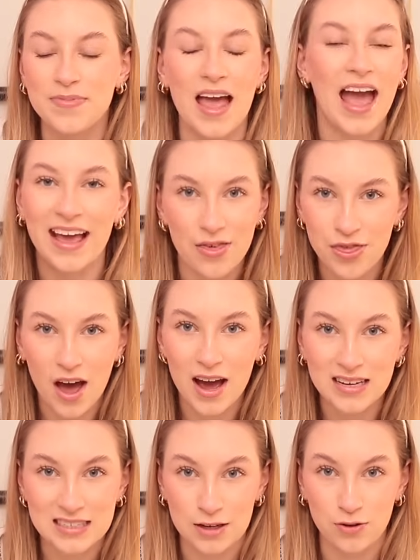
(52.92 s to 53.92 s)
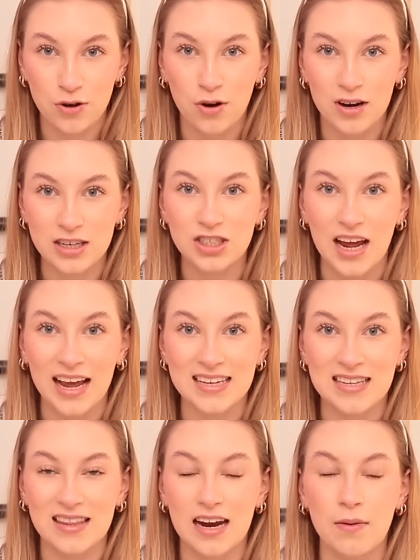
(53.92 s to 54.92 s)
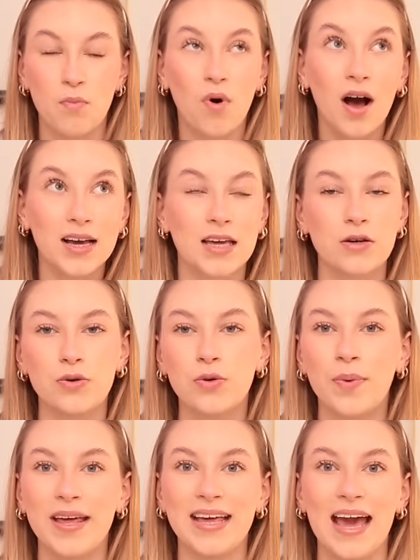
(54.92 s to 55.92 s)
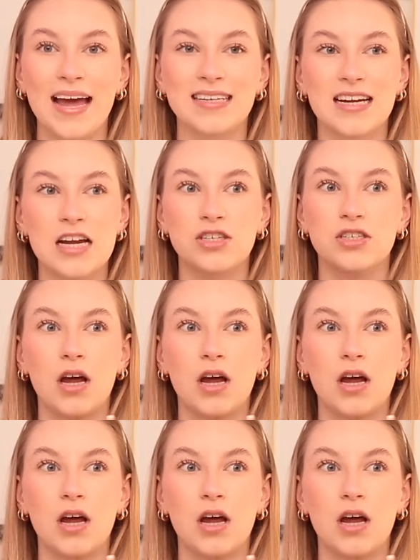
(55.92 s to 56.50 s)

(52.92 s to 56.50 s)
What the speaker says: 8:30 on college days and then I'm working all weekend and